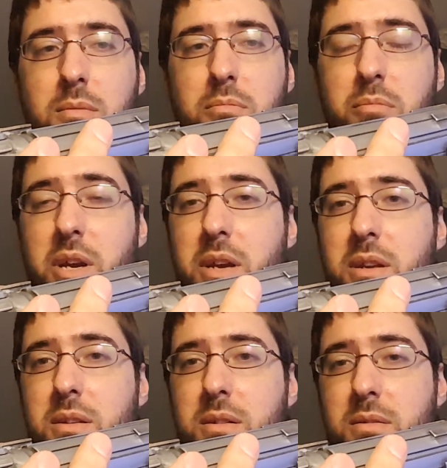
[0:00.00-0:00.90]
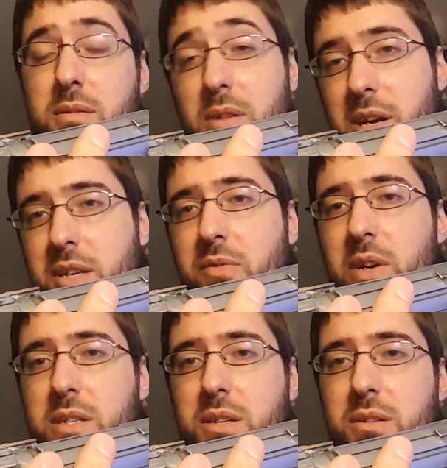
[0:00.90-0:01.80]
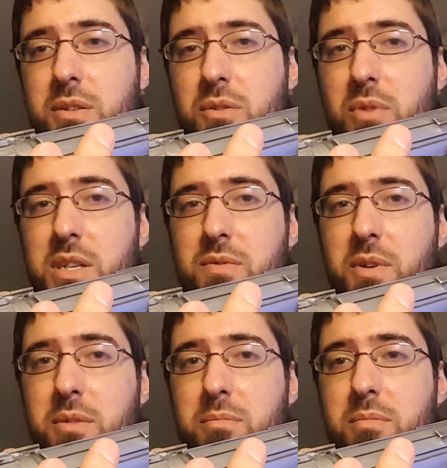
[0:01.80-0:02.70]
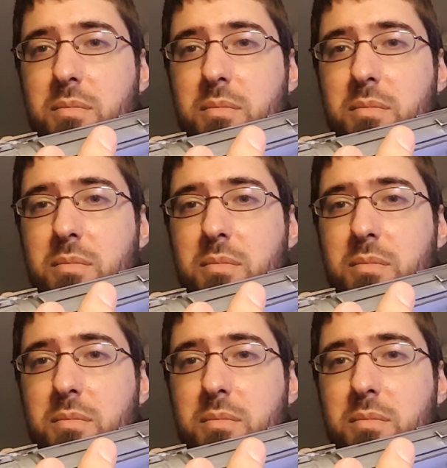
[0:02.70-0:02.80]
Main or activation to raise volume.